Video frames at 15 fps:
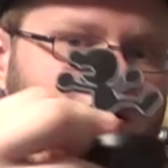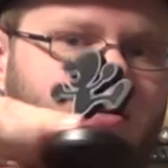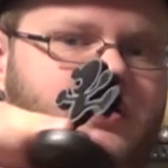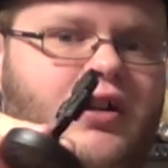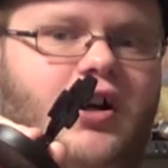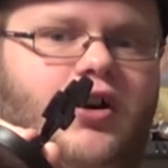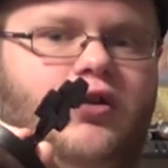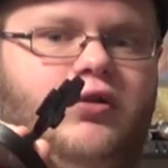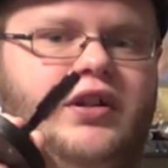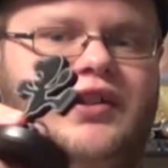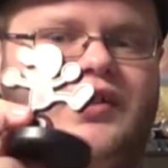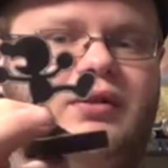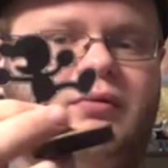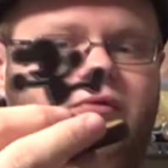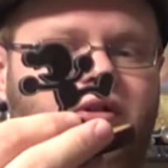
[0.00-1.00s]
not only
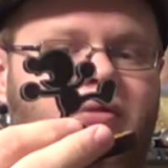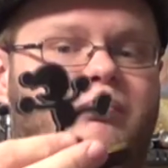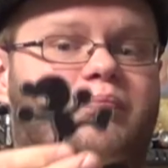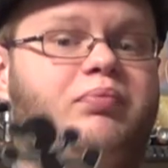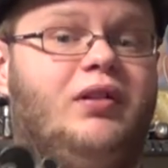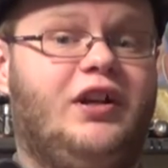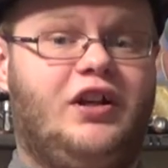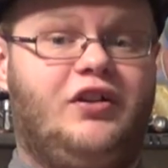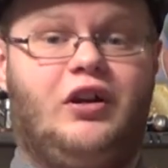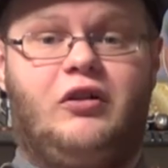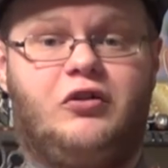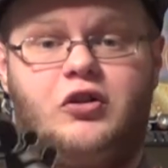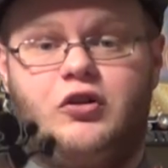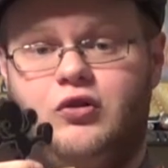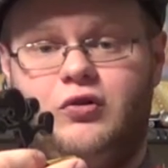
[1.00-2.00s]
is it pretty
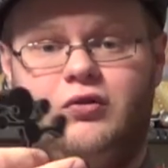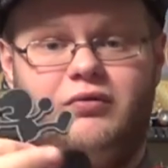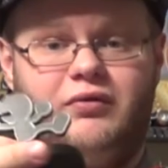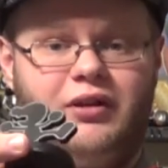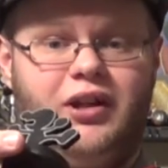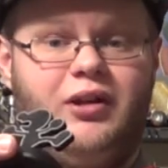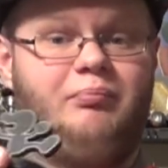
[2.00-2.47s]
darn cool,